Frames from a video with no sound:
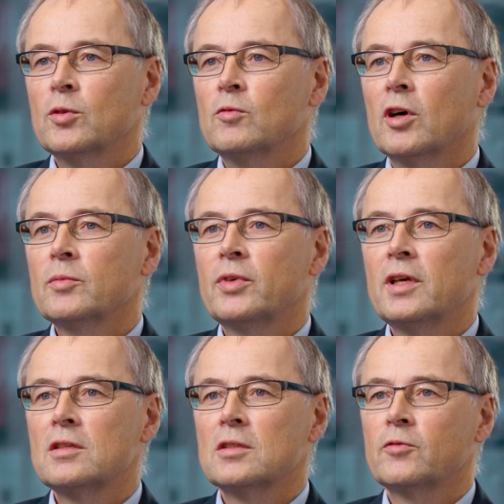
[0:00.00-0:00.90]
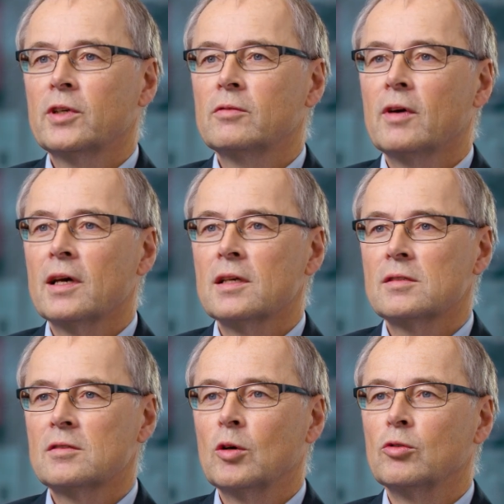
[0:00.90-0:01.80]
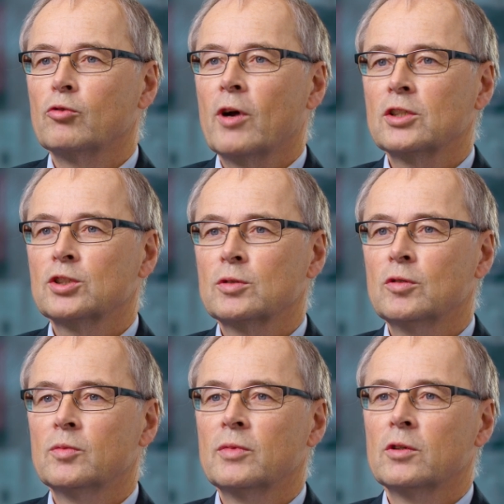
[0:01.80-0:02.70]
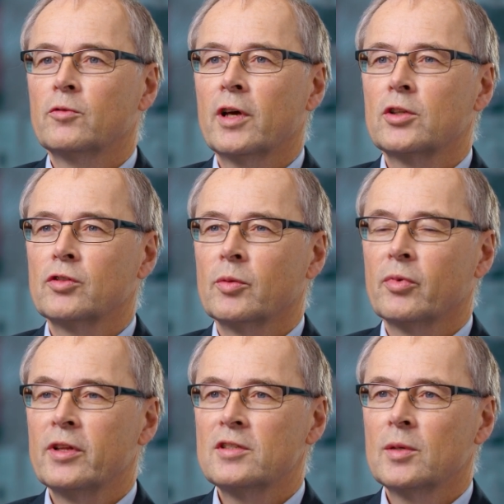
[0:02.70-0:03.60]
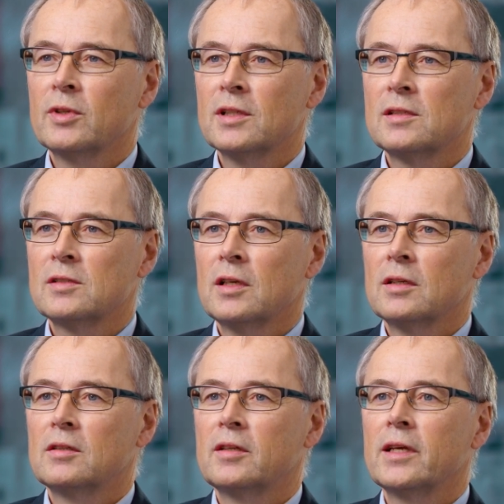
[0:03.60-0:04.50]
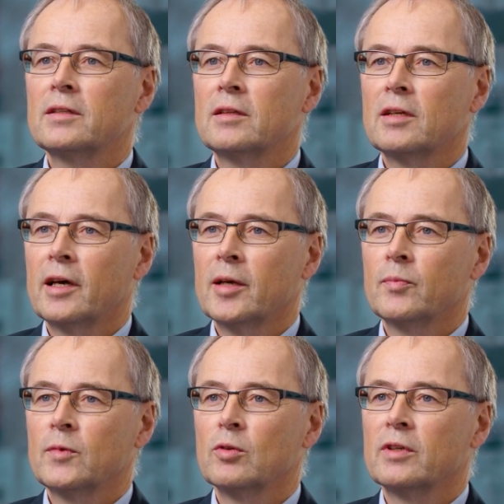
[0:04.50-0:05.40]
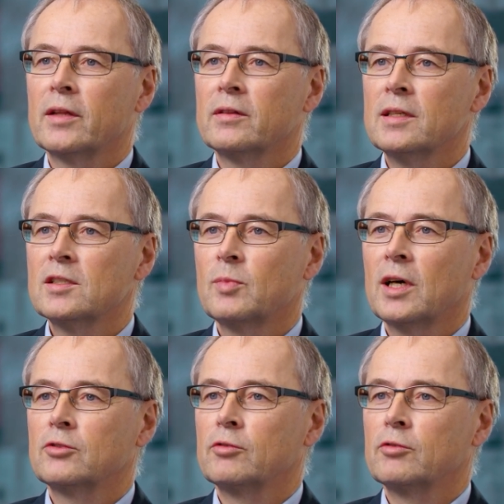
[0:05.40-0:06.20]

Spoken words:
you one piece of advice, don't rush good manufacturing principles. Take the time to get this part